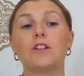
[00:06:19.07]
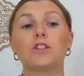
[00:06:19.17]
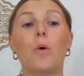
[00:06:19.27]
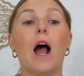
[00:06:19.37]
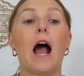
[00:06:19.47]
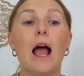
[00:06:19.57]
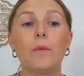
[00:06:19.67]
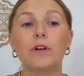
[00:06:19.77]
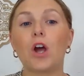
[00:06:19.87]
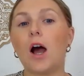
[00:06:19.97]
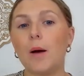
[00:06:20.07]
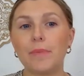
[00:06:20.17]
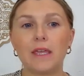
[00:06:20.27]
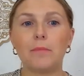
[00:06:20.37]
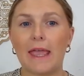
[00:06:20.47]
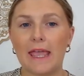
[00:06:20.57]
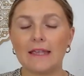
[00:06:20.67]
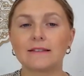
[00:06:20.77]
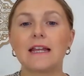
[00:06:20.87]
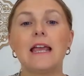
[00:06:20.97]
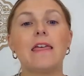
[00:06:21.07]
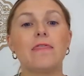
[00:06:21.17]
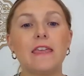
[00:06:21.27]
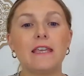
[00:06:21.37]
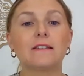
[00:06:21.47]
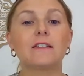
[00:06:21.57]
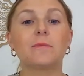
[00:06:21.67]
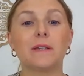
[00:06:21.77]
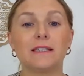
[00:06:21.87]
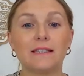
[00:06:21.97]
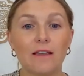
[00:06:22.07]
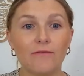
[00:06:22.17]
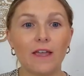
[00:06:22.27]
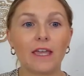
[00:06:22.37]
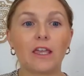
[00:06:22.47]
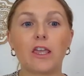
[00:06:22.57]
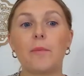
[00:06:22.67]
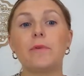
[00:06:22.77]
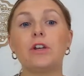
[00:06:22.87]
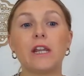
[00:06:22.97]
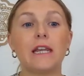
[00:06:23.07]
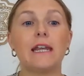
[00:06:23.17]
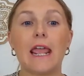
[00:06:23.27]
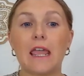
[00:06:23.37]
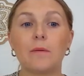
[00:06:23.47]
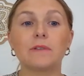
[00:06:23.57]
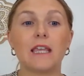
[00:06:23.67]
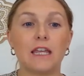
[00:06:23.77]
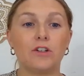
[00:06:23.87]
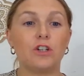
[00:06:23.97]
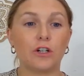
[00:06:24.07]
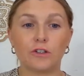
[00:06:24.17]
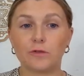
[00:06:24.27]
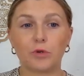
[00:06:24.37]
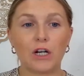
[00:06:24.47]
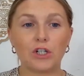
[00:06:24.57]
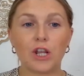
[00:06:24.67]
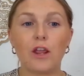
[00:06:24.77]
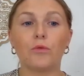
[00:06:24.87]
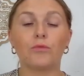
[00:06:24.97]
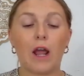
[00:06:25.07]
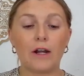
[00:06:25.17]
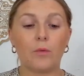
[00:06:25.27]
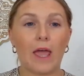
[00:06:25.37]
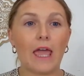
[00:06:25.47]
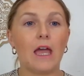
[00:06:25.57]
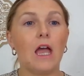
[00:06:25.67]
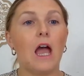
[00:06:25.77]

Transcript: So I would copy and paste these specific community names into your spreadsheet right away.